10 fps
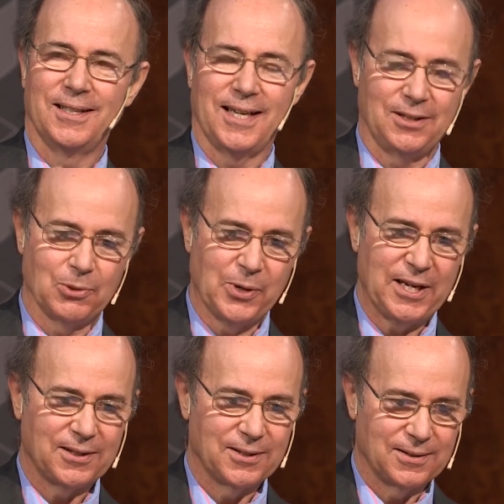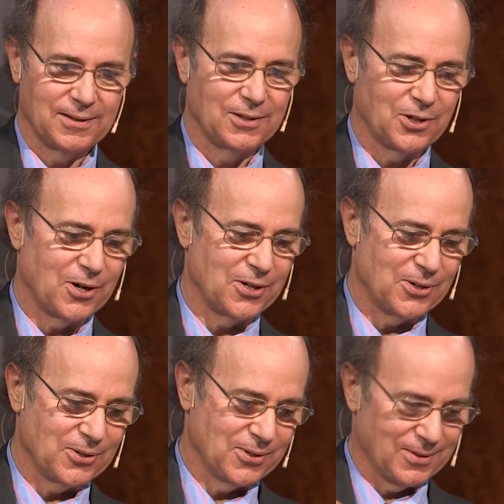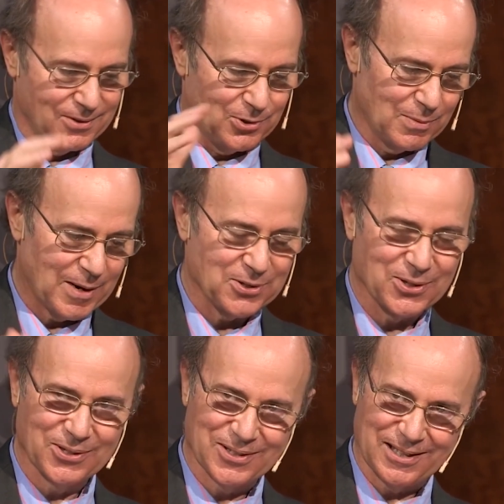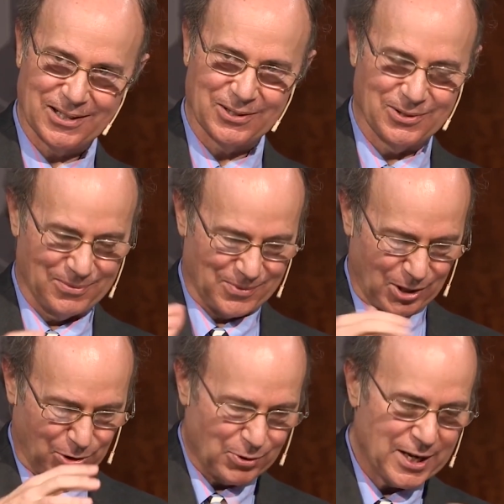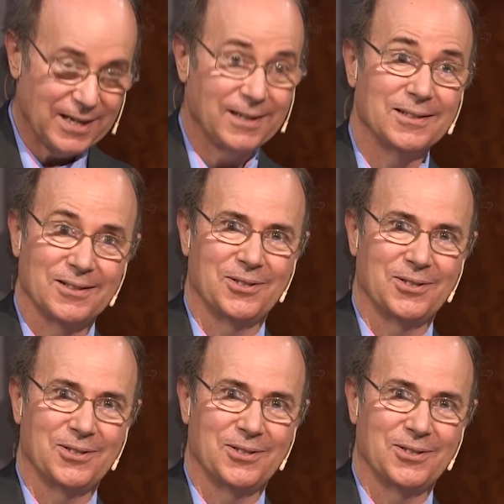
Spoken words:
and the weak charges, 2 dimensions, and the 3